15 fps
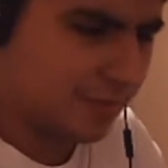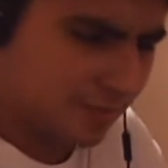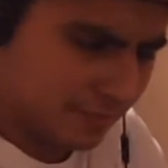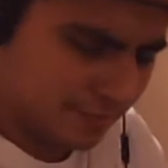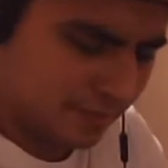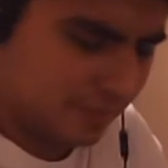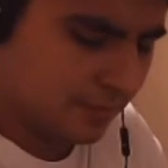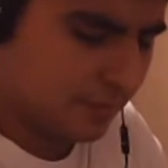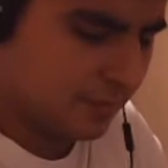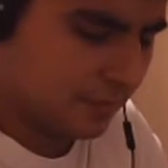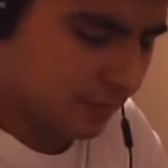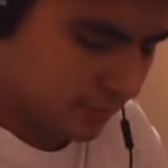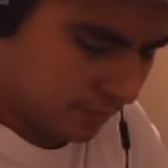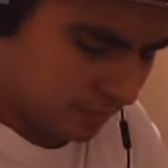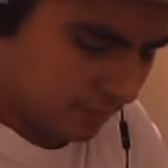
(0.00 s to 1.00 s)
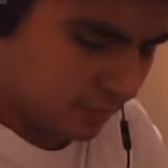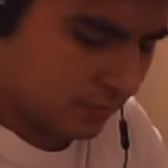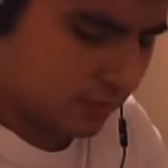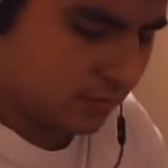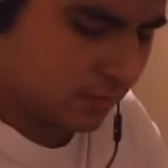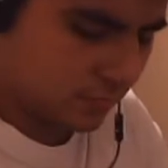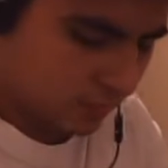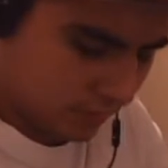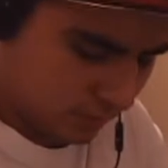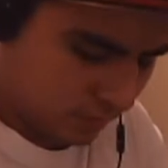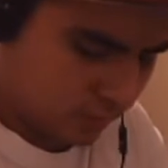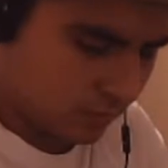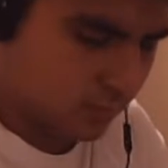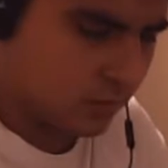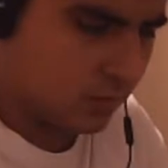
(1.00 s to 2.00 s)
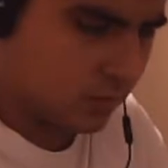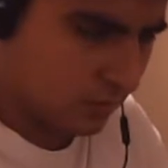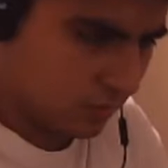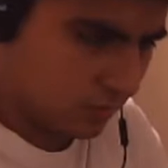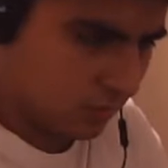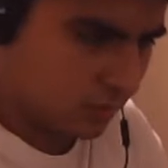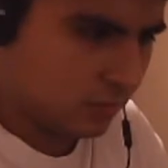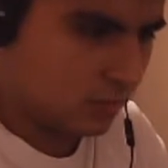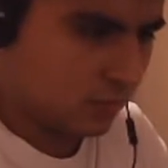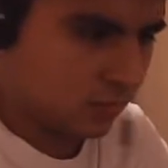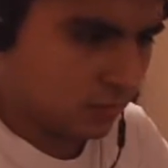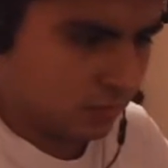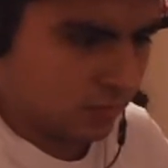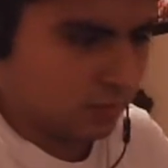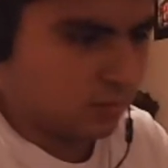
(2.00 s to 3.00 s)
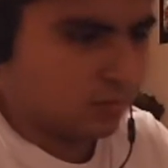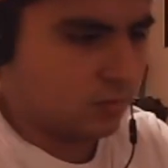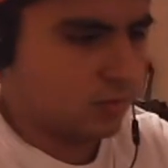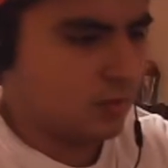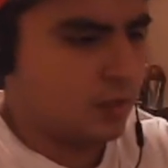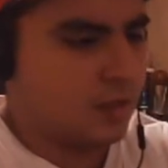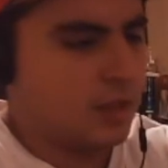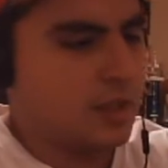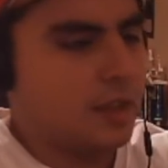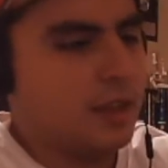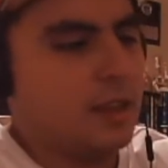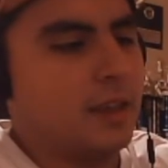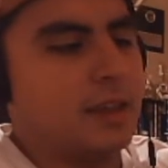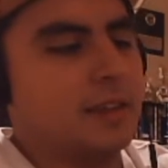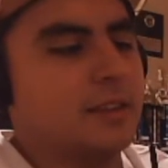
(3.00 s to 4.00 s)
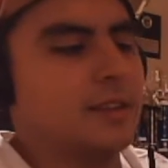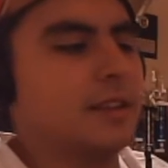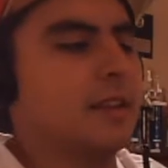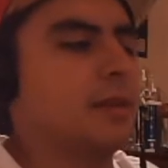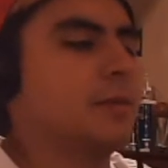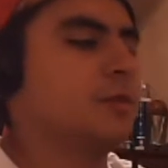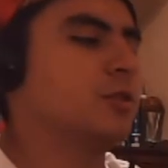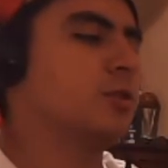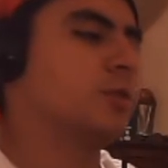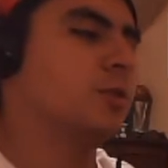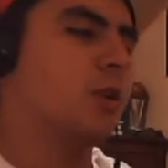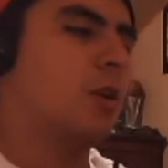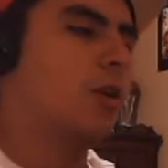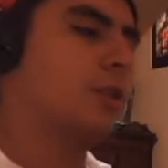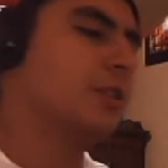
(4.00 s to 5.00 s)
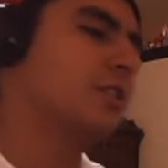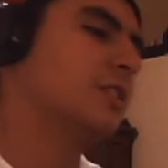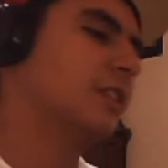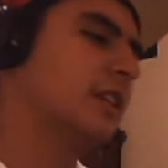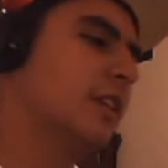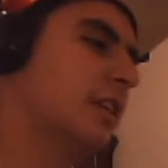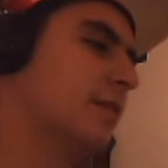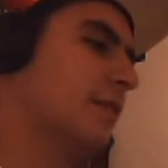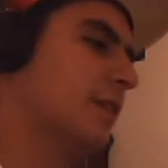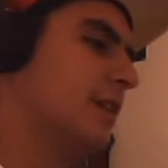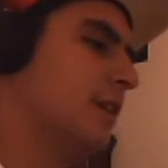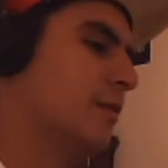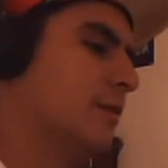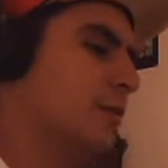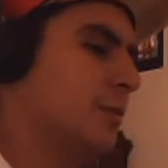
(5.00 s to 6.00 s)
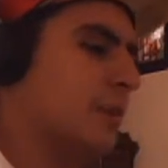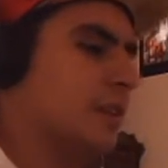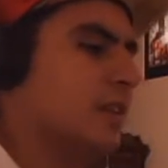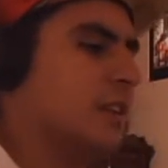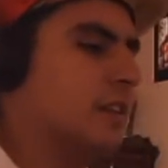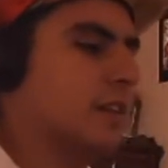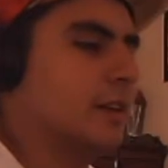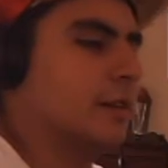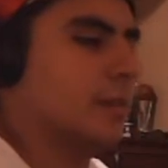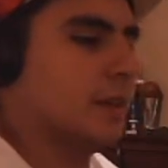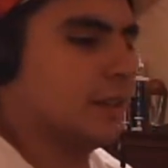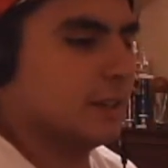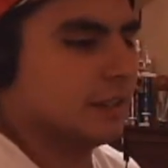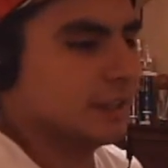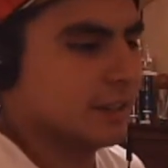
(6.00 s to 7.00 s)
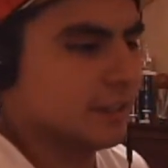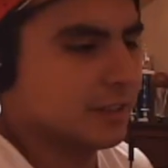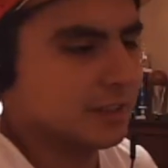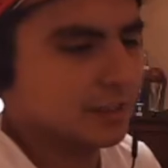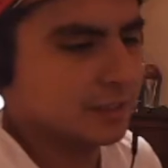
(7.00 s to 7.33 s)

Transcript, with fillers: Check the clip on my gun, respect the clip that I'm from. I get lifted. He said, I'm true to all the shit I've done. Respect the click of my gun.